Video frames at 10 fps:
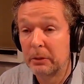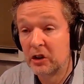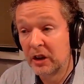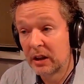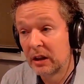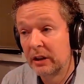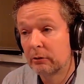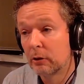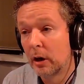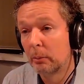particularly
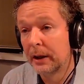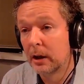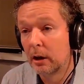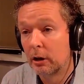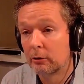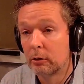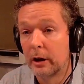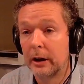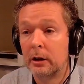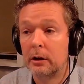the right-wing,
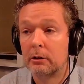hard-right,